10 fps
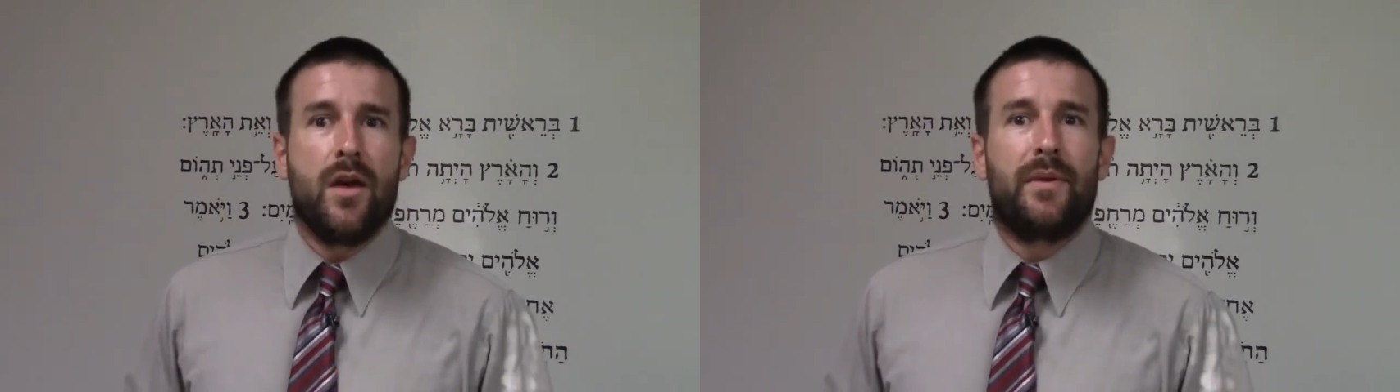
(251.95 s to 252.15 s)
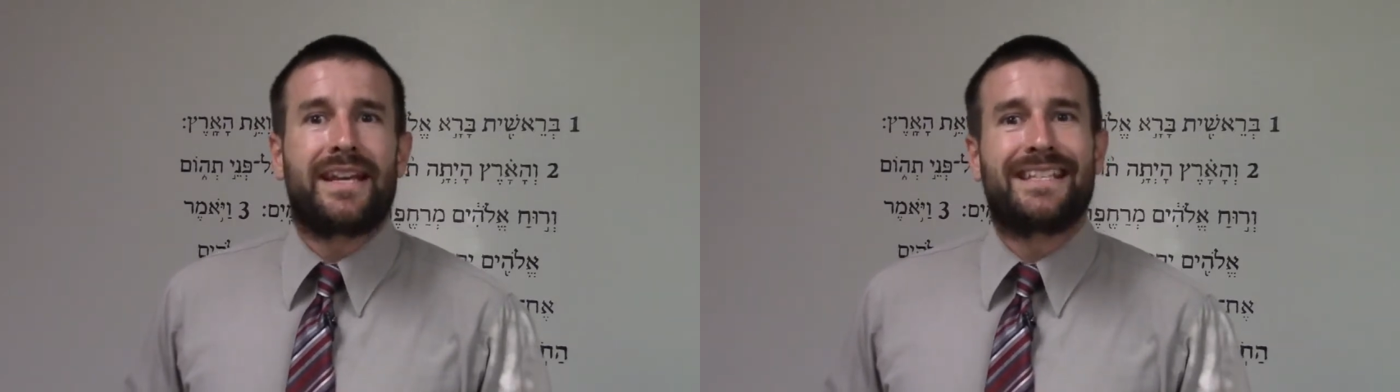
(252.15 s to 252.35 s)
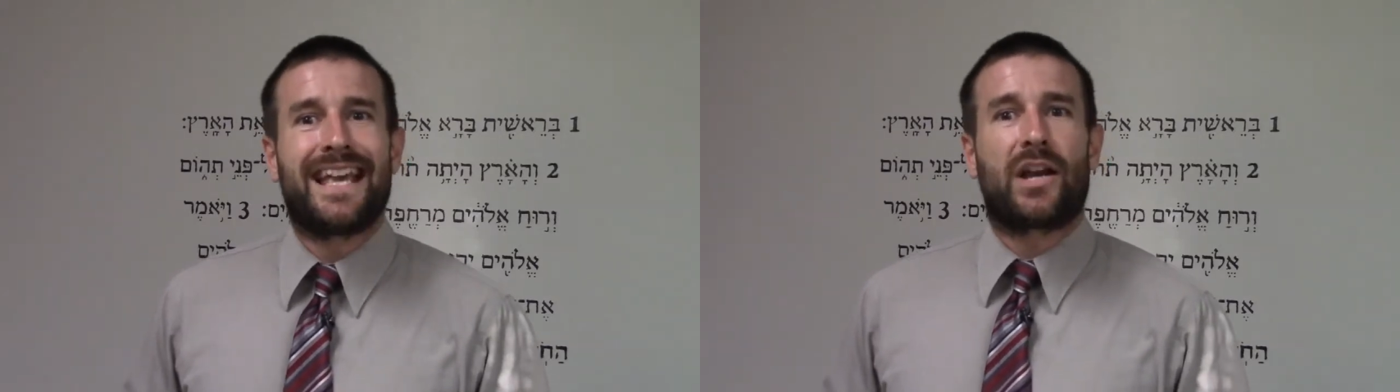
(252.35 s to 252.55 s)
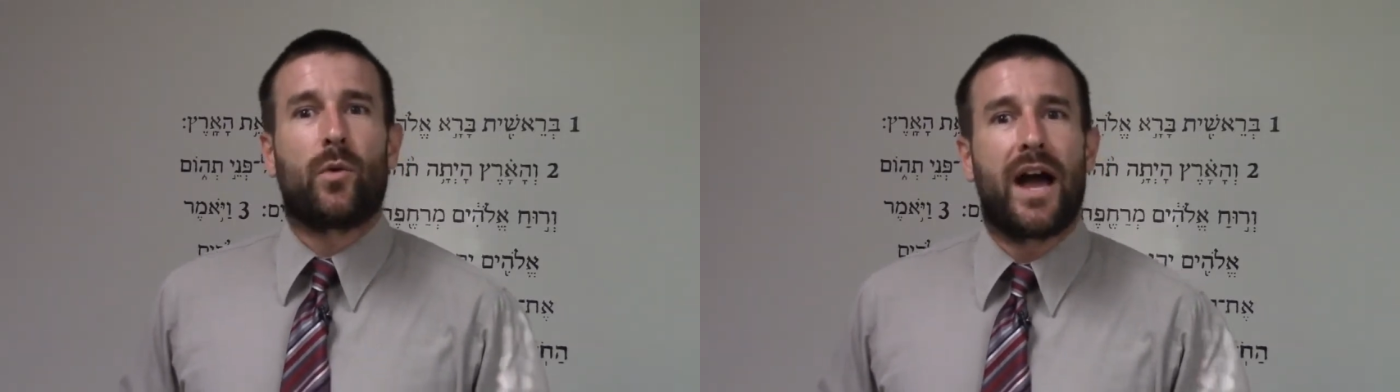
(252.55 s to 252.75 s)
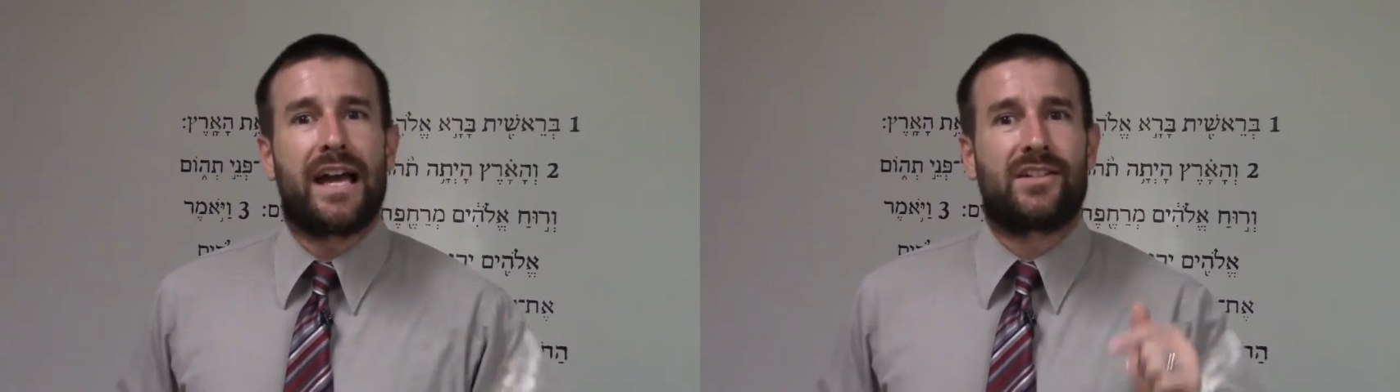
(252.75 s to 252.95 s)
because
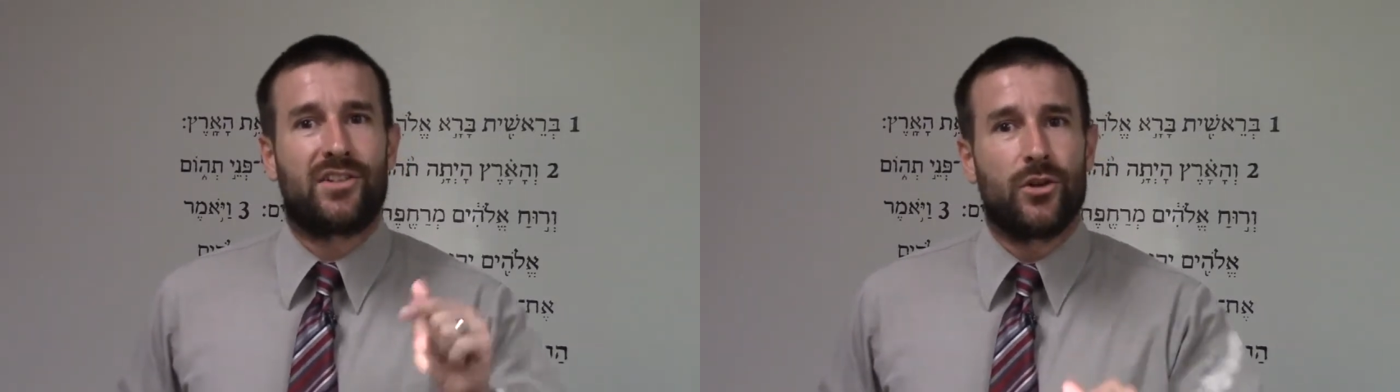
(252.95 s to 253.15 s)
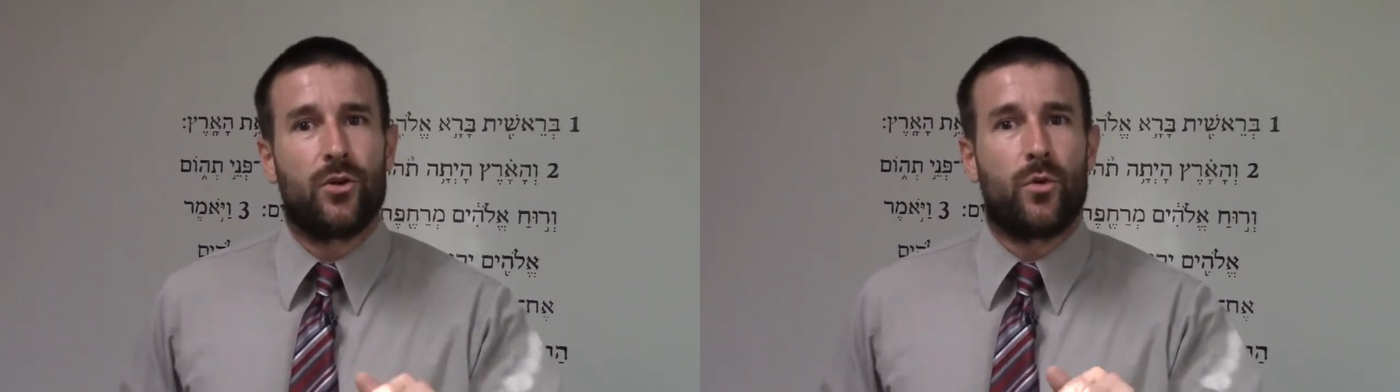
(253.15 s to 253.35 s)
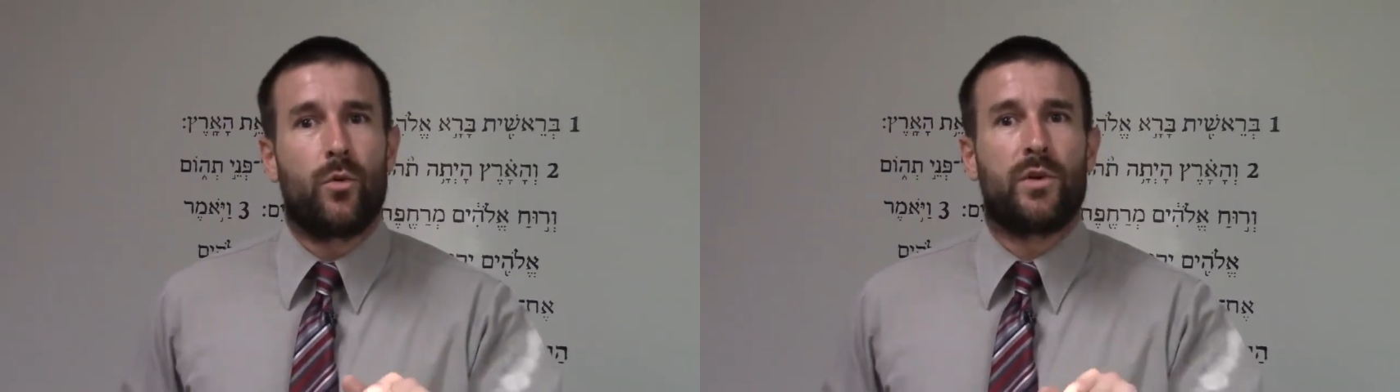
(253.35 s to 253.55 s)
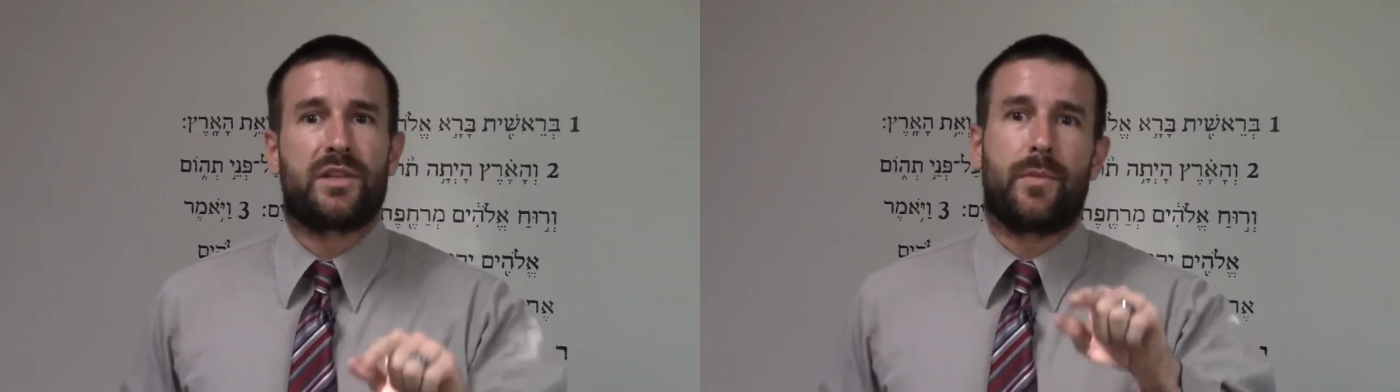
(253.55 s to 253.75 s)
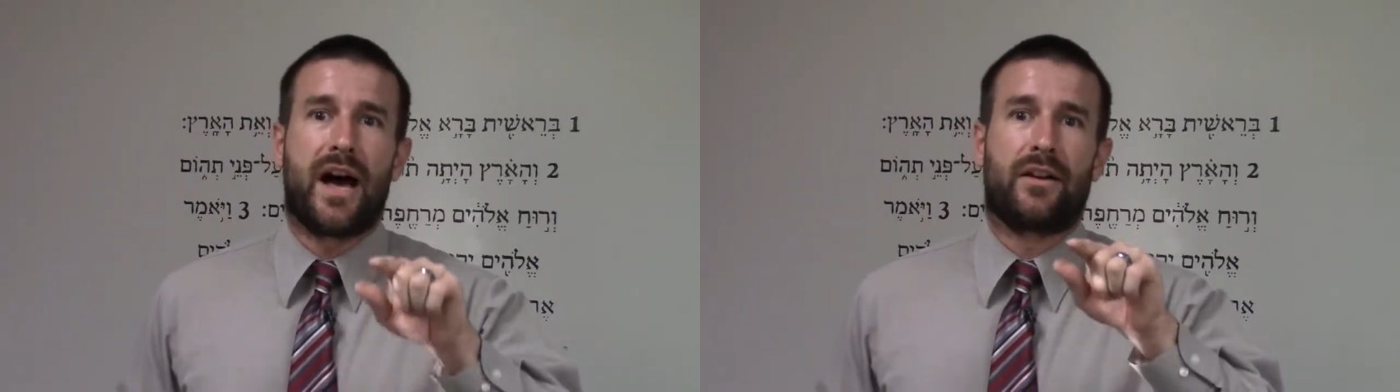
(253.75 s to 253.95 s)
Zechariah 2
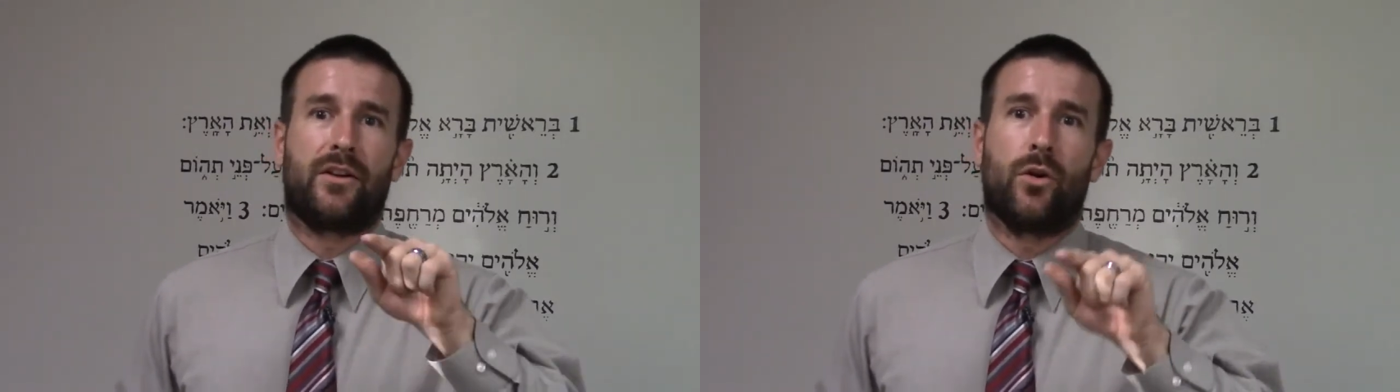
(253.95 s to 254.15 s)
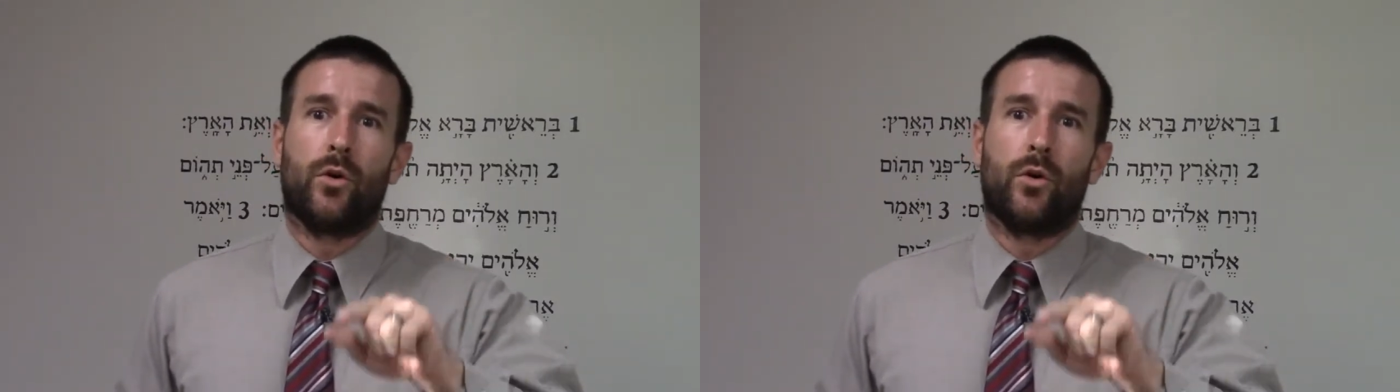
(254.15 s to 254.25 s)
was about an